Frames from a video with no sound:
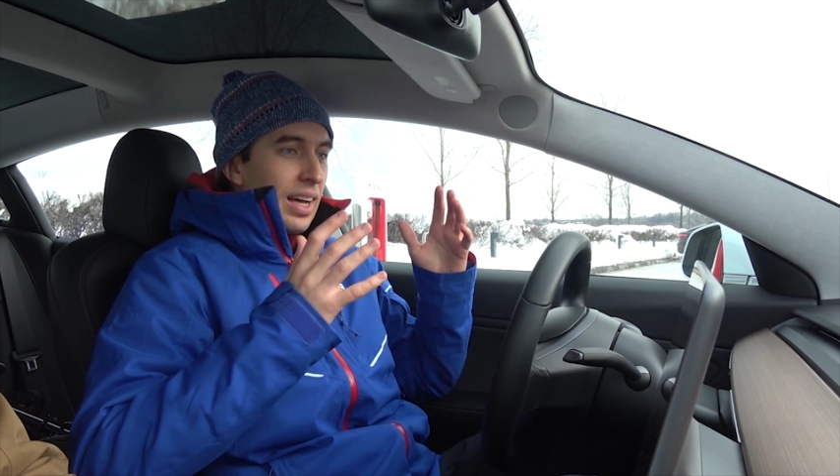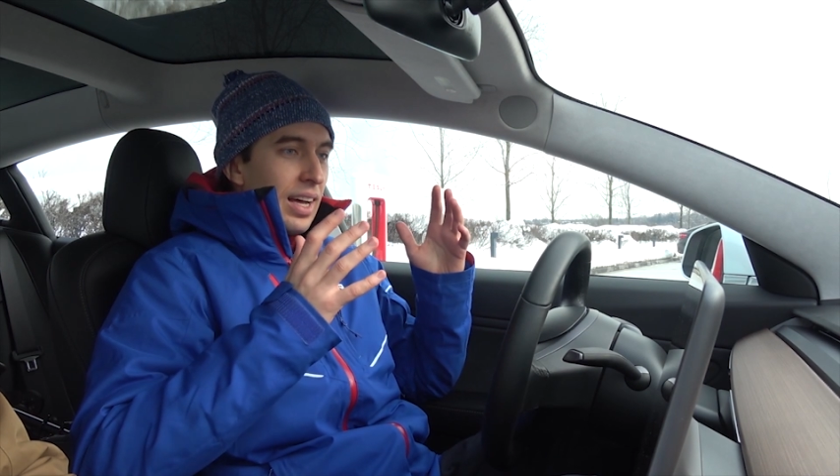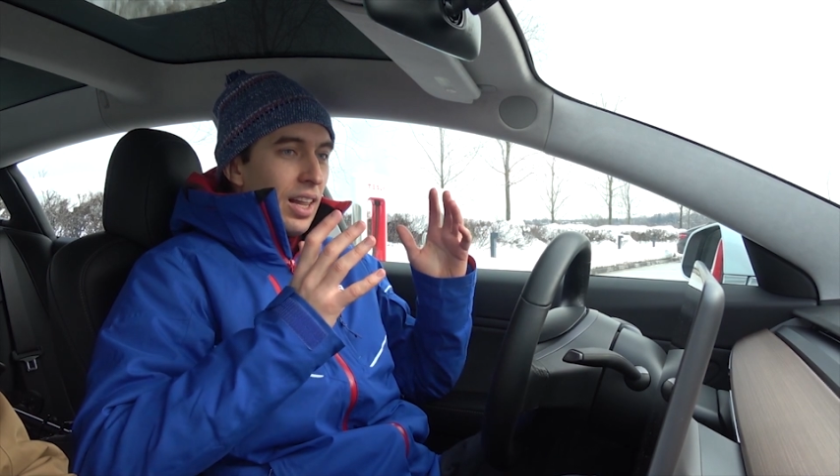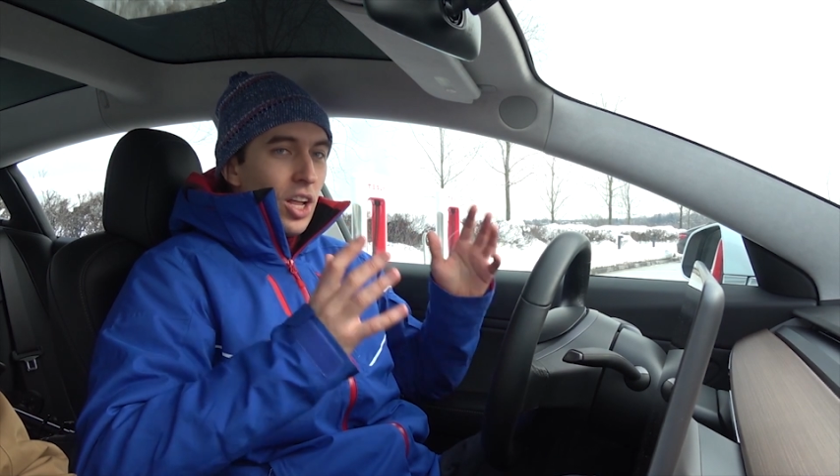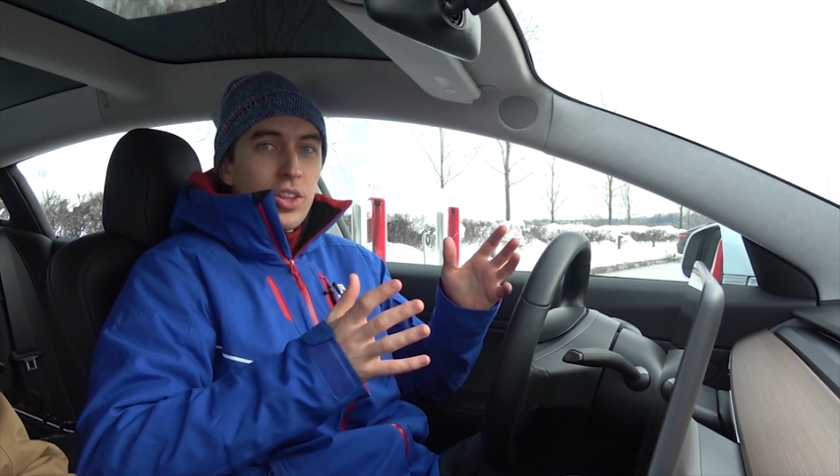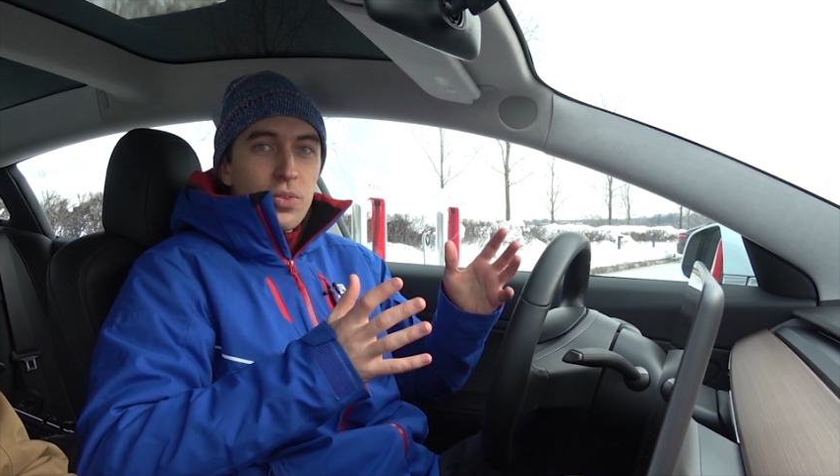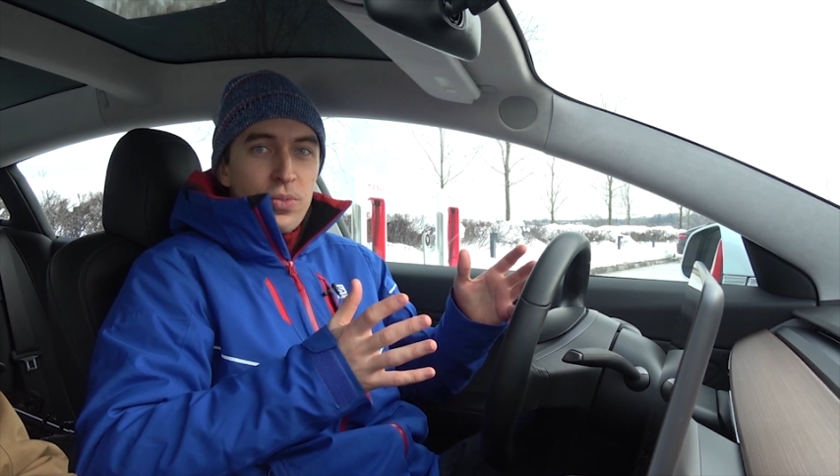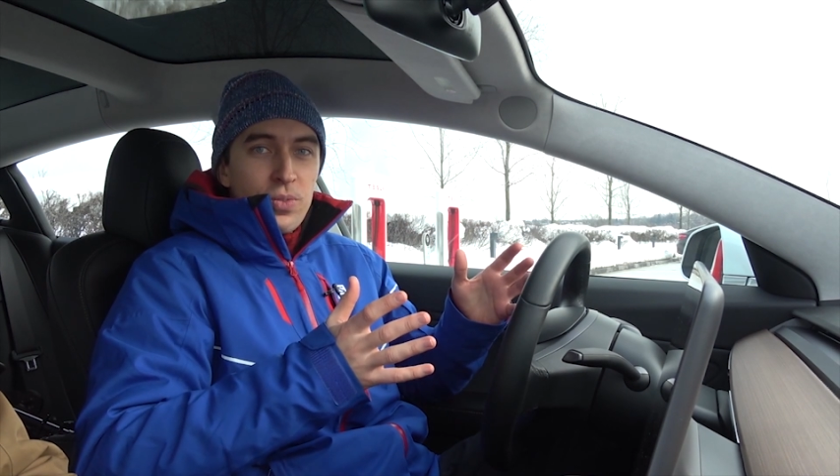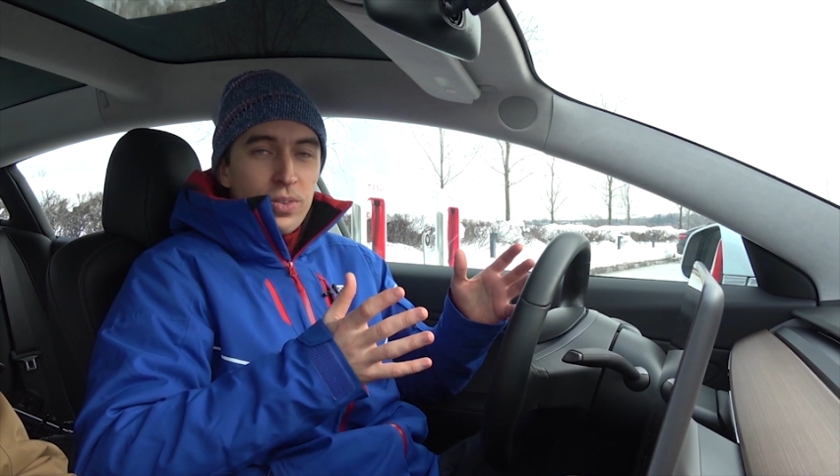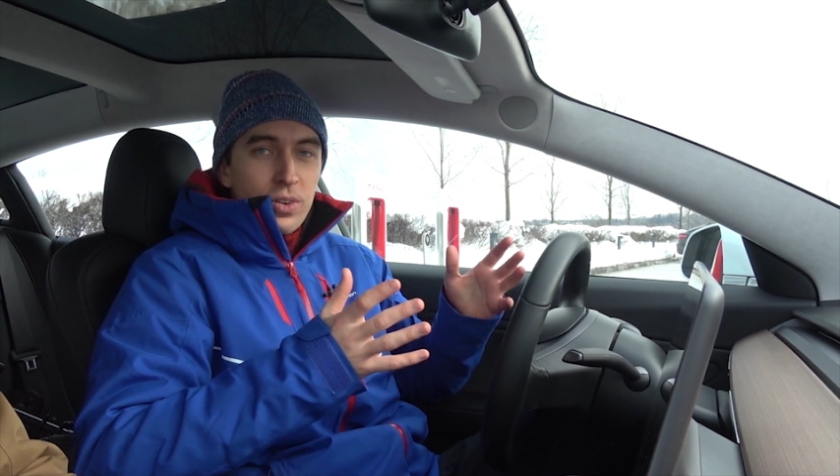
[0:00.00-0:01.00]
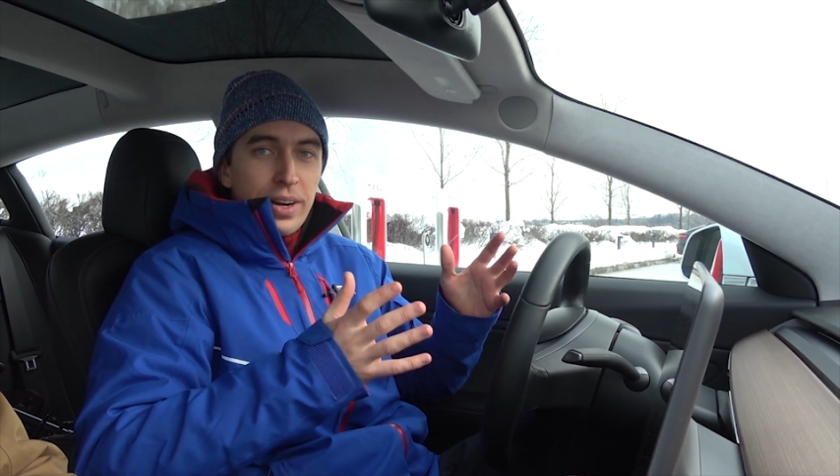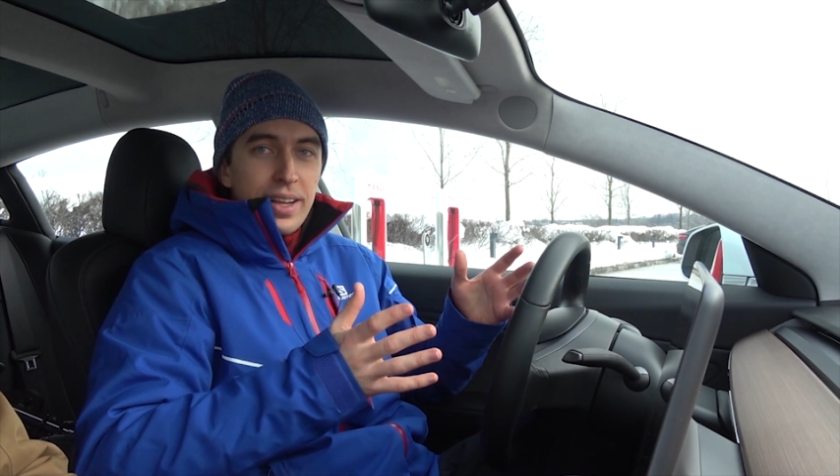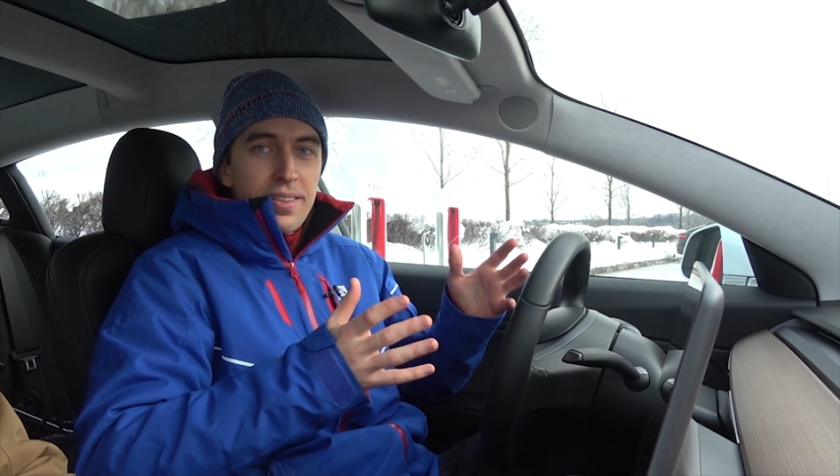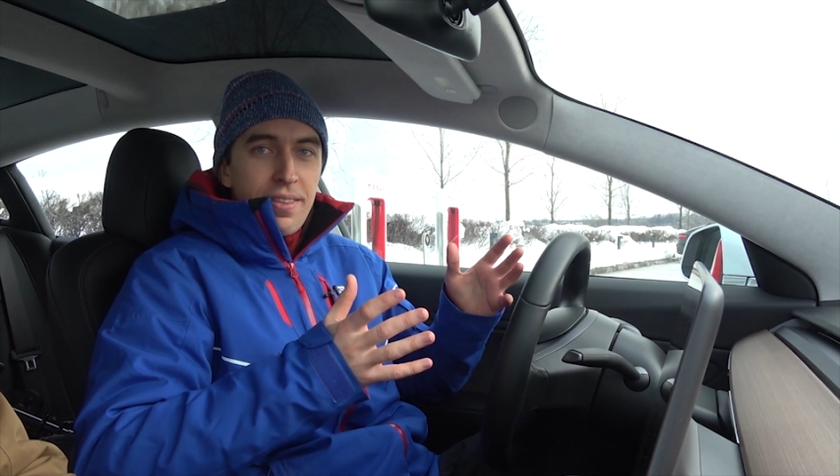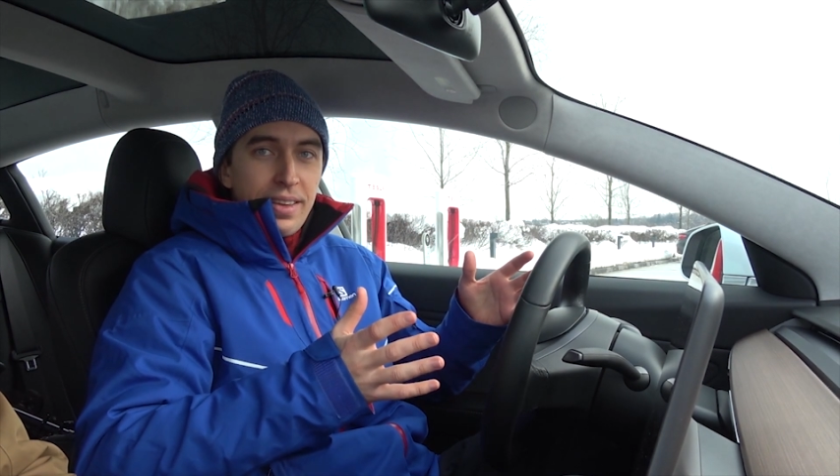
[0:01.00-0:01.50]
a lot of
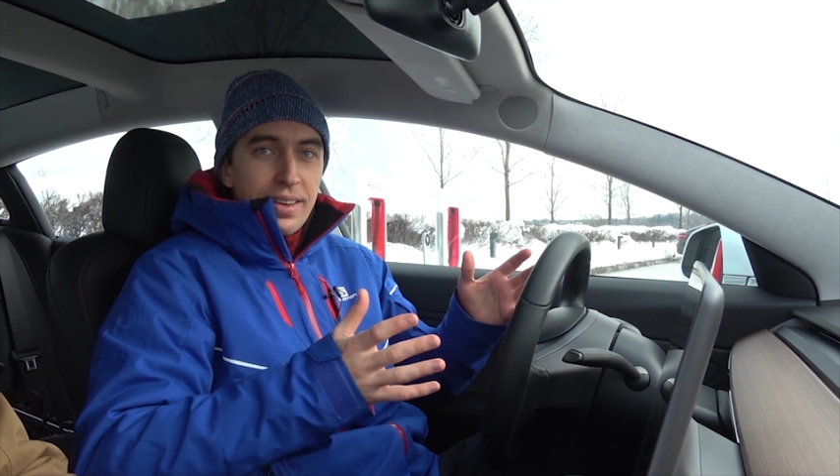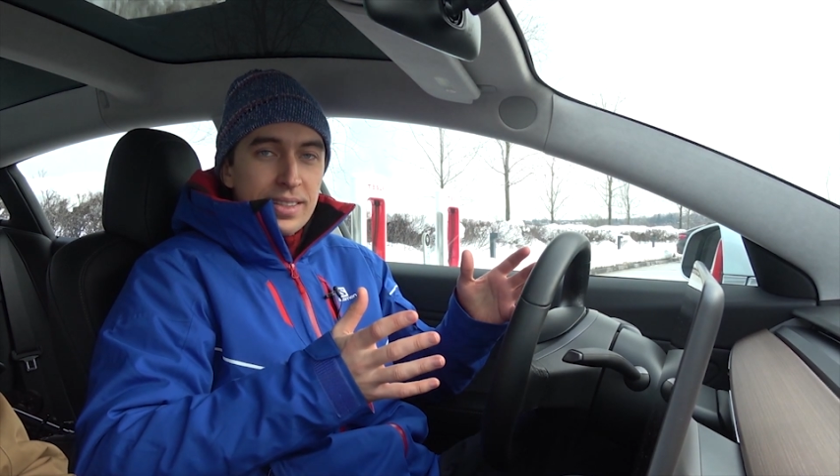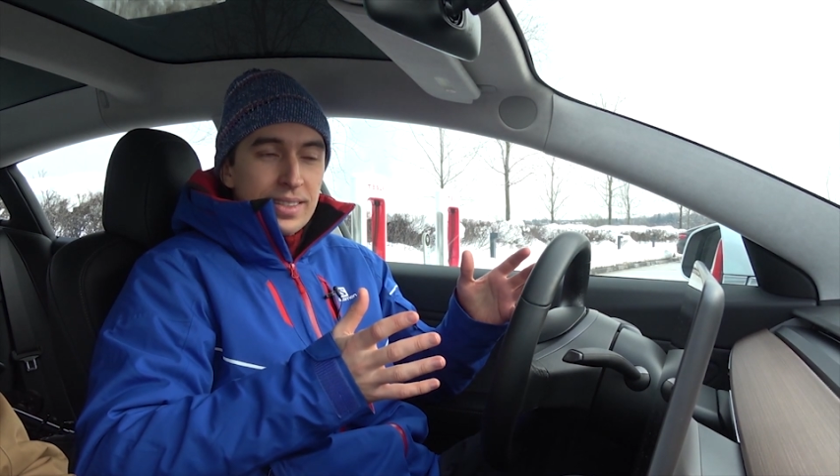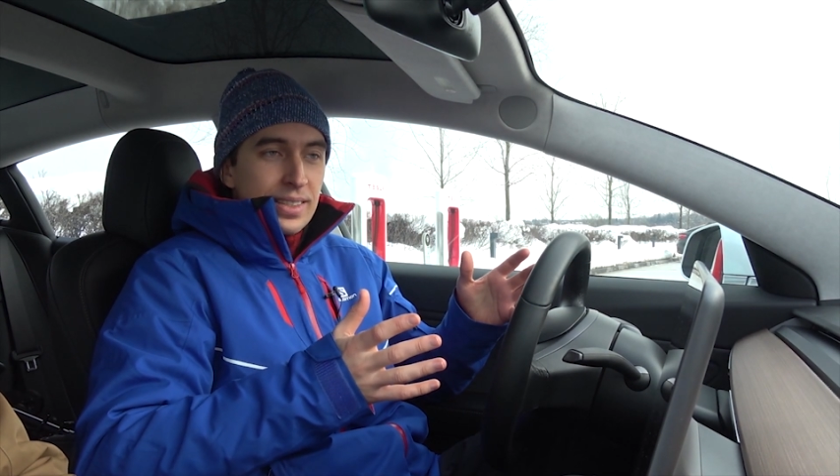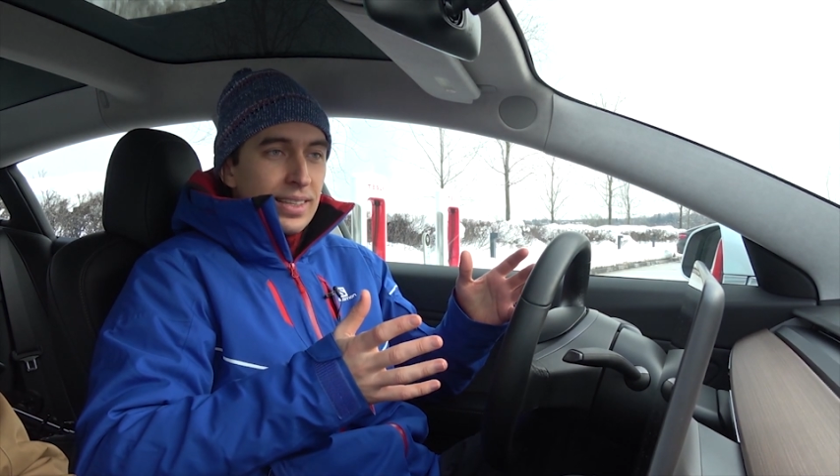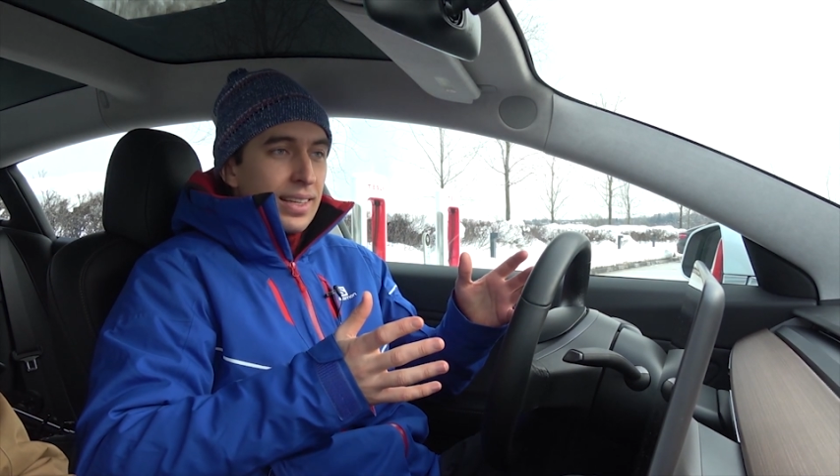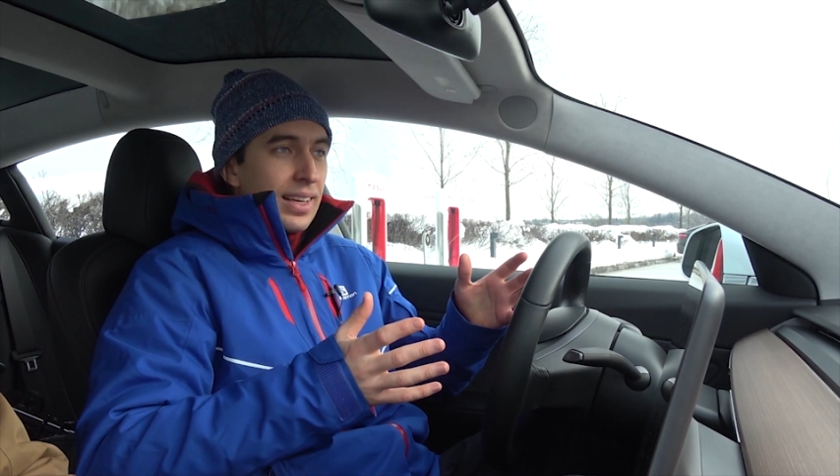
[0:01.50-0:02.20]
great things.